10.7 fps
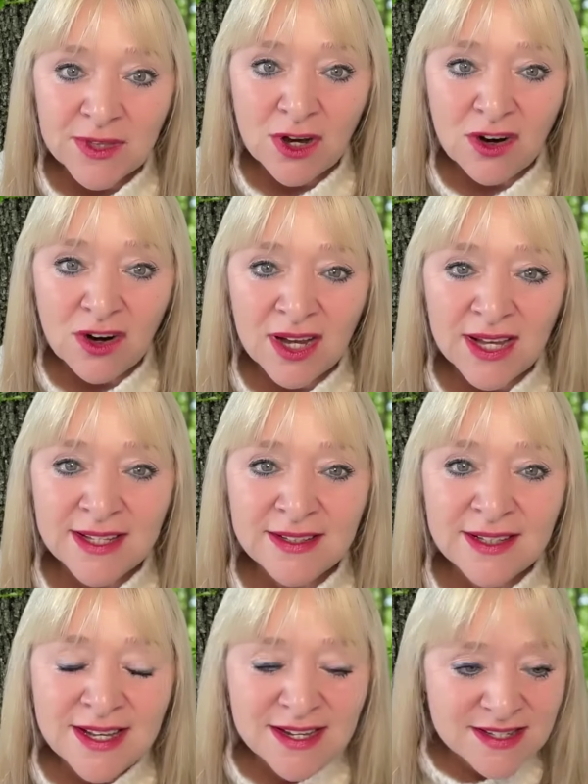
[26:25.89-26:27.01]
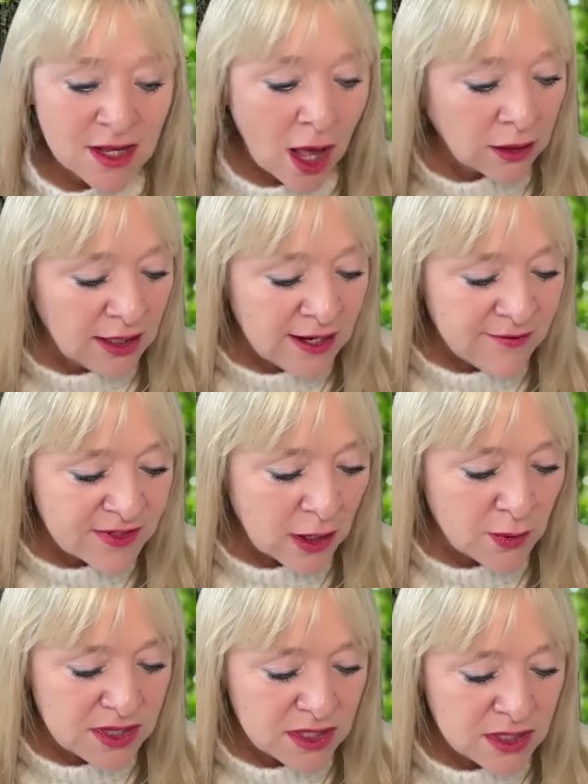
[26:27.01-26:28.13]
All right. So I'm going to leave that
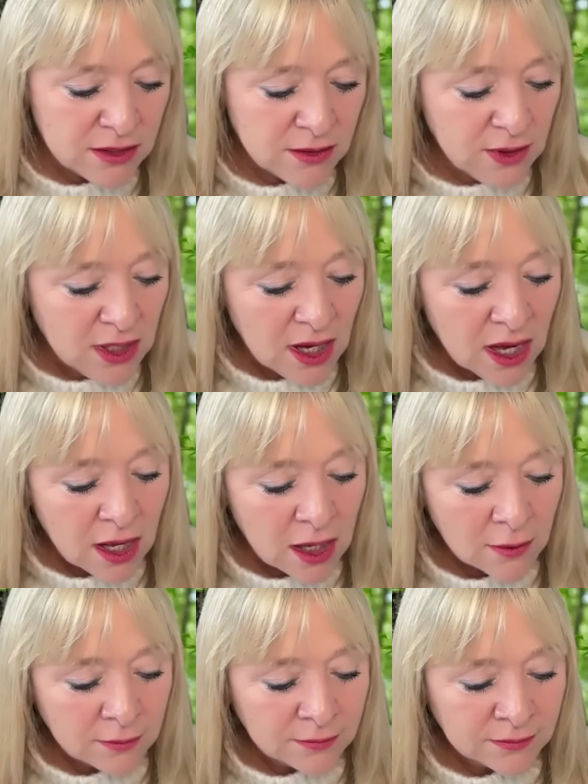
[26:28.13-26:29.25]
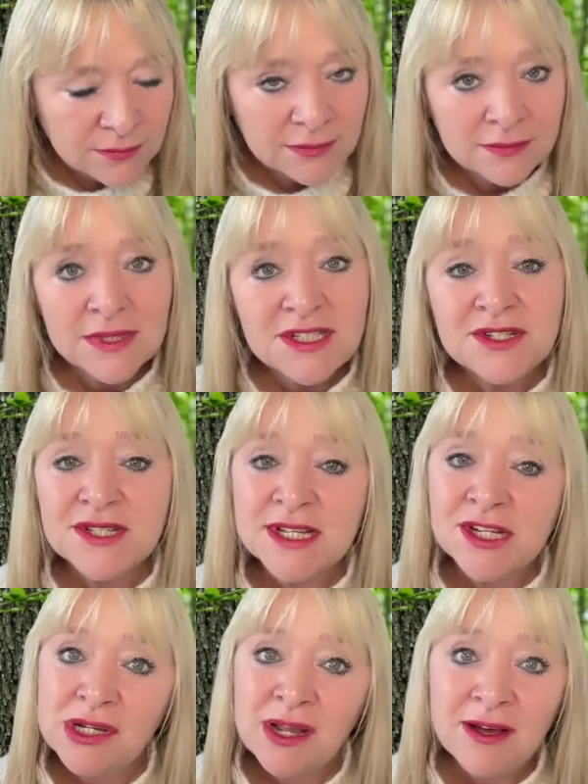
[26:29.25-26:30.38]
with you. I do send
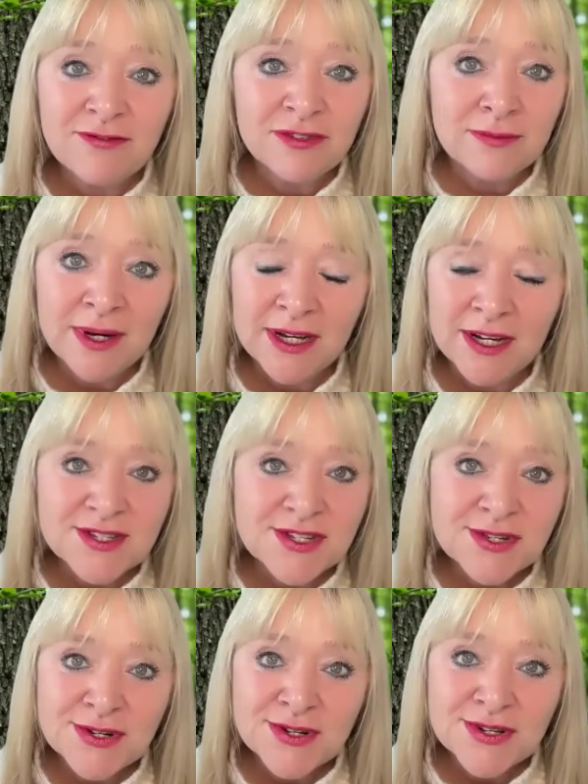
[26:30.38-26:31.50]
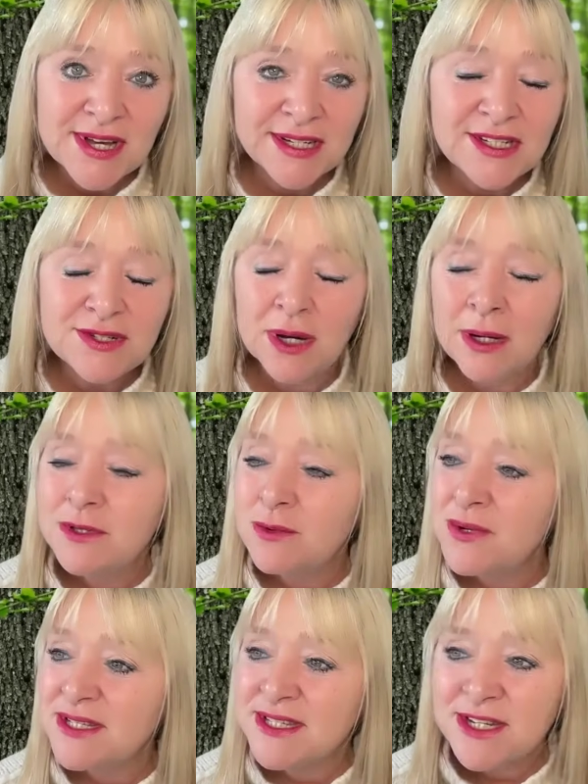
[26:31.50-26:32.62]
you love from my heart to yours. I do hope that we
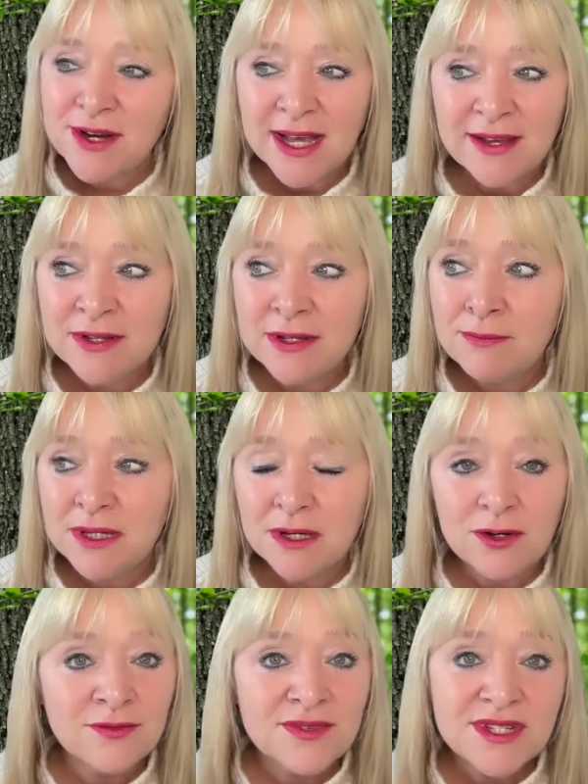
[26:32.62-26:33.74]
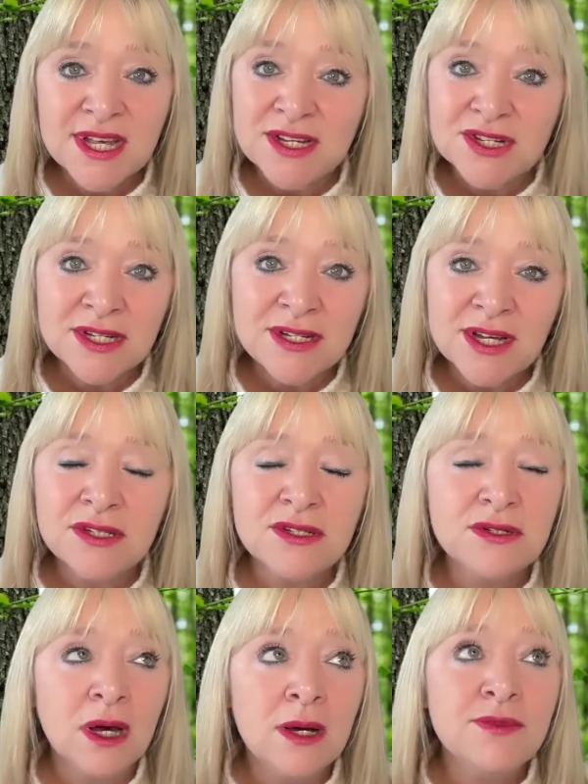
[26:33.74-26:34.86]
can start having bigger conversations. I do
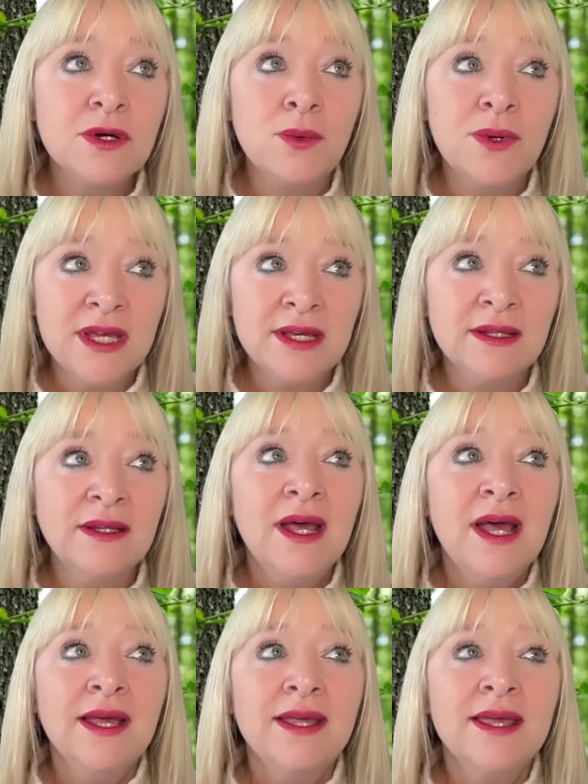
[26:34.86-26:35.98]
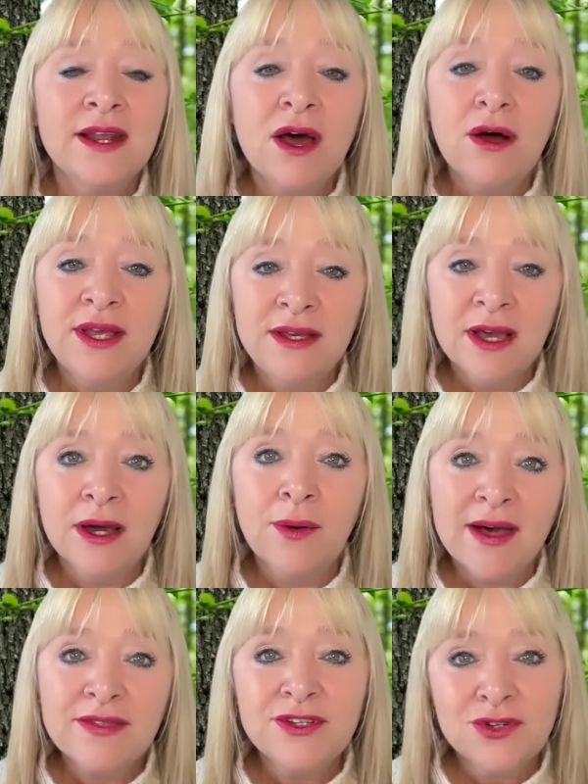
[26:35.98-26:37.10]
hope that we can get our ego
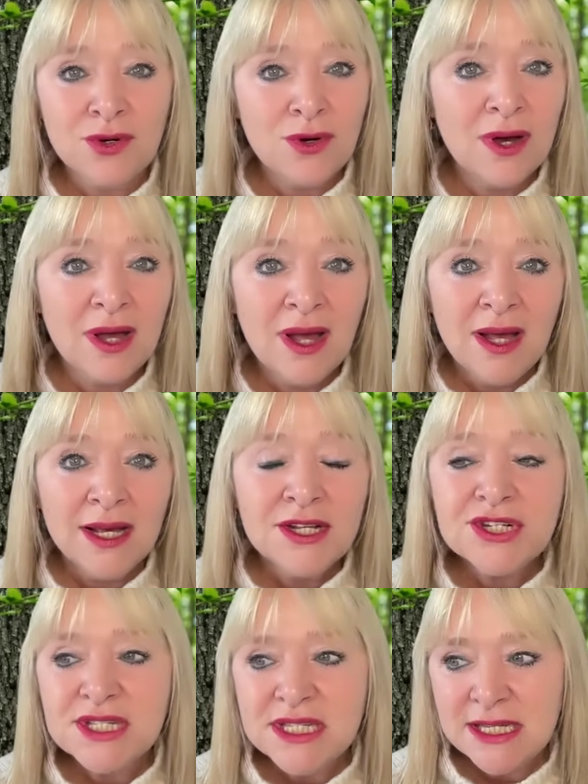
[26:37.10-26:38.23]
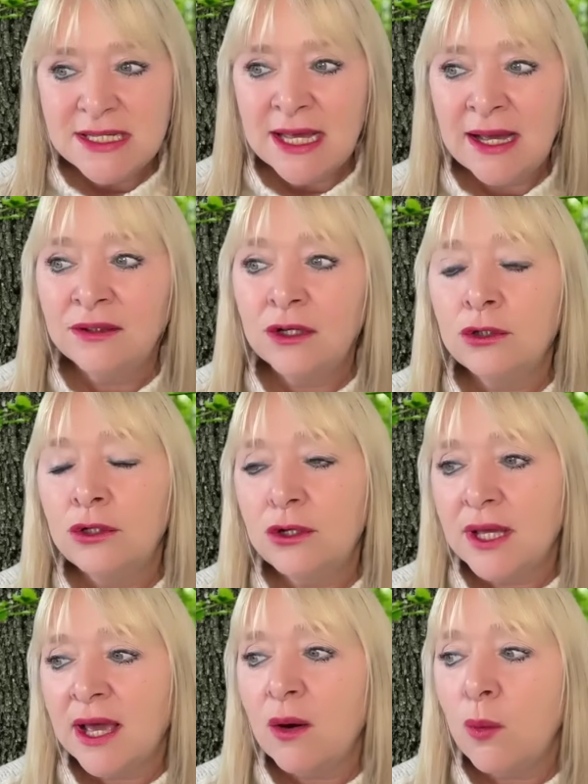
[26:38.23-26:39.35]
out the door and just sit down and look
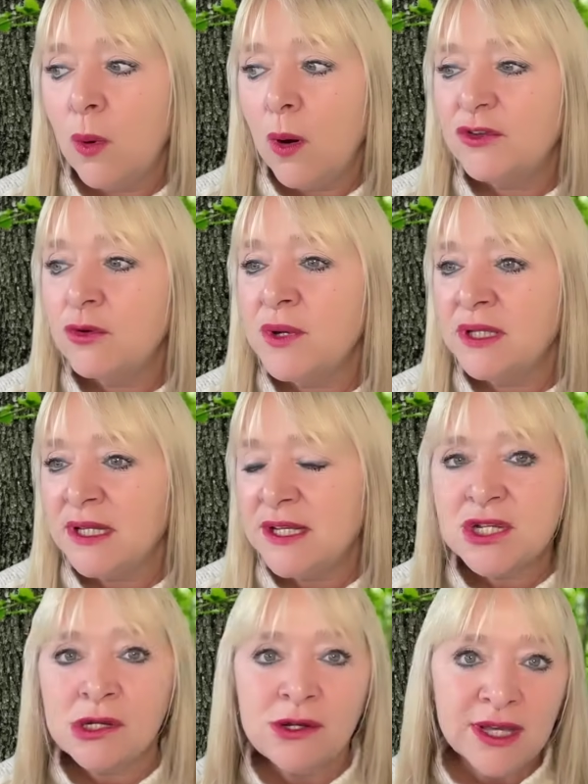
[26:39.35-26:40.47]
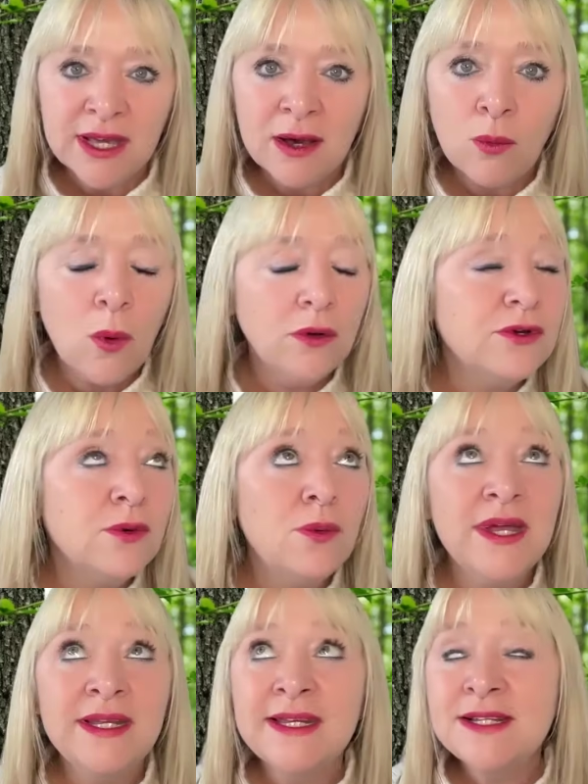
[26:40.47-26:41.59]
at, what do we need to look at? What do
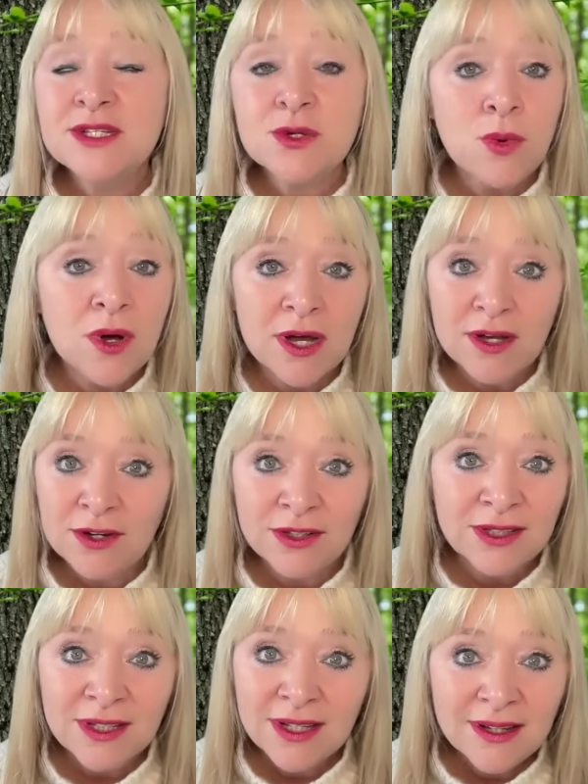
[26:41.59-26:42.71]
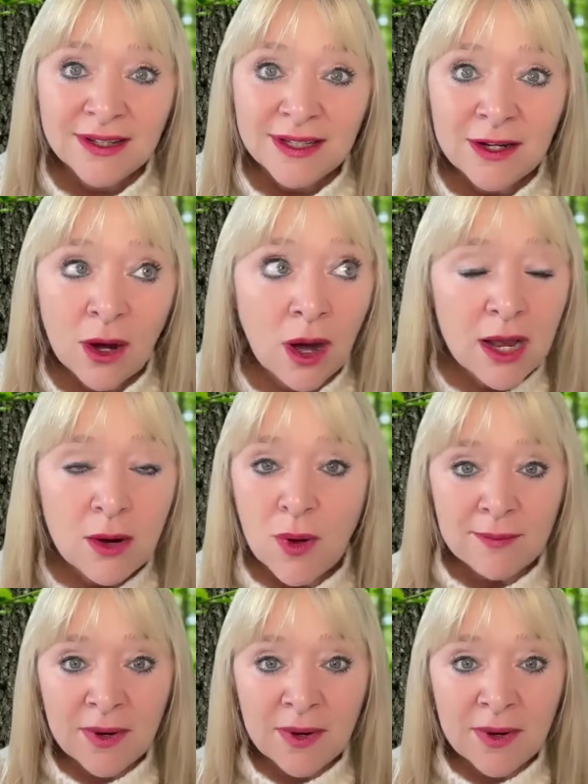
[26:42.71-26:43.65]
we need to work on? I wear